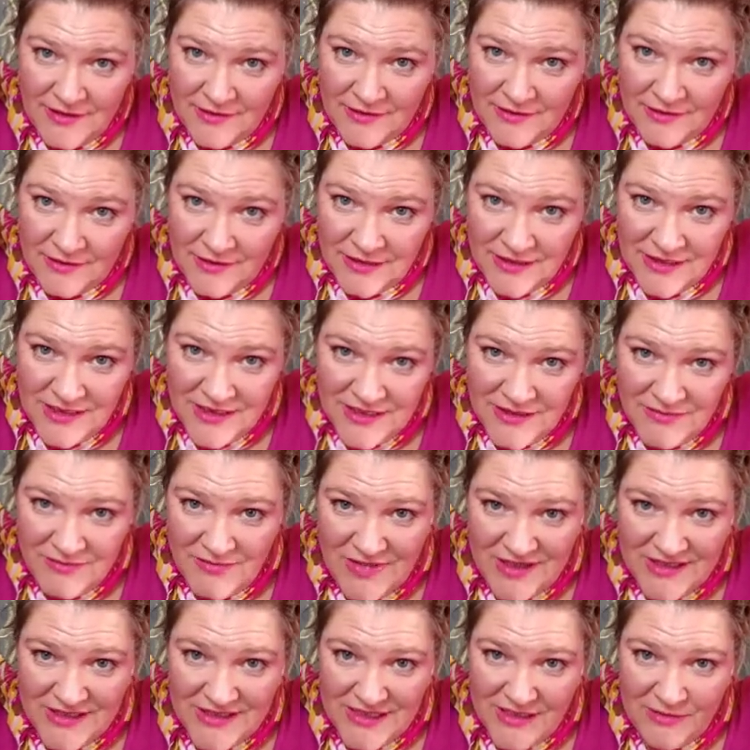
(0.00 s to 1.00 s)
Look at this
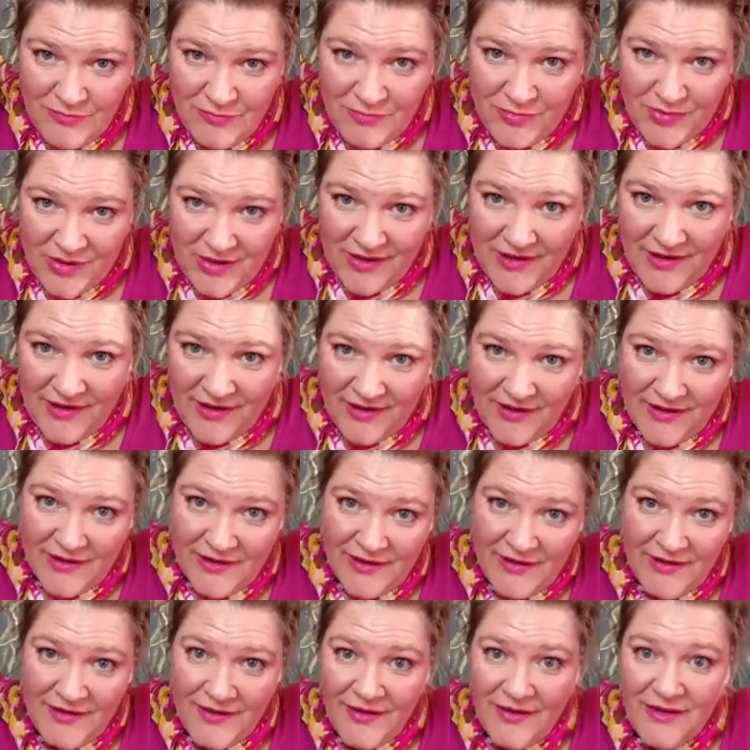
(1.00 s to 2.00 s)
messy bun.
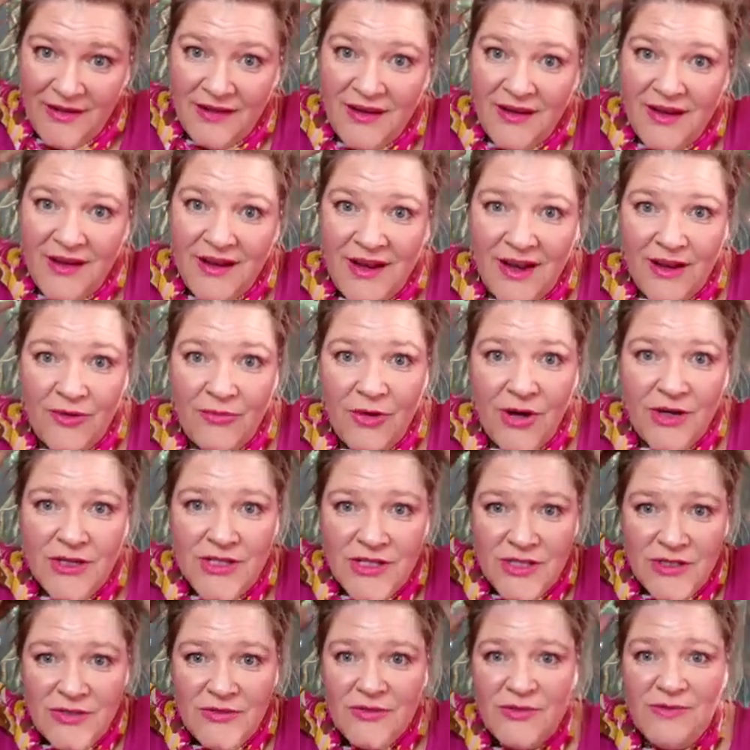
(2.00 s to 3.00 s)
I
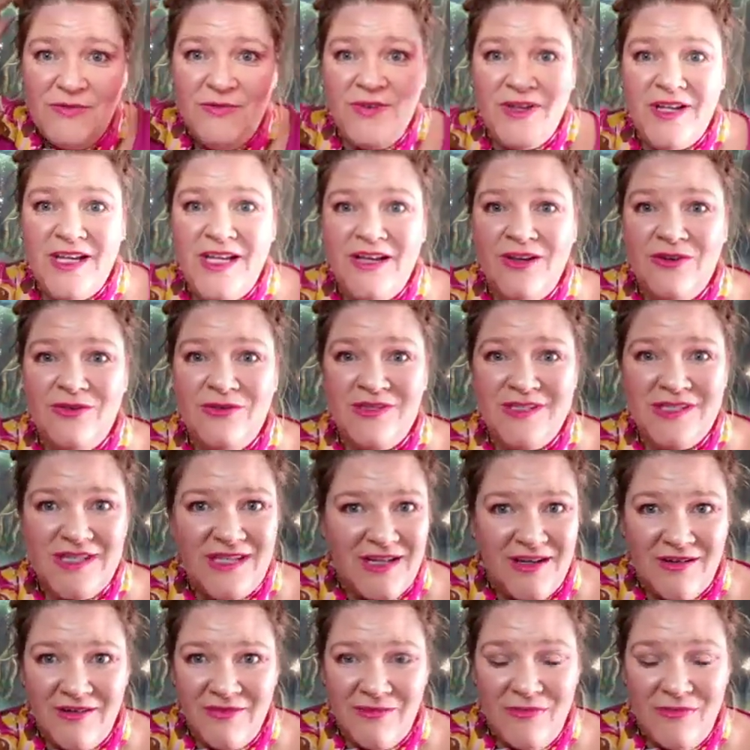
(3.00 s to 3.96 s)
watched those videos and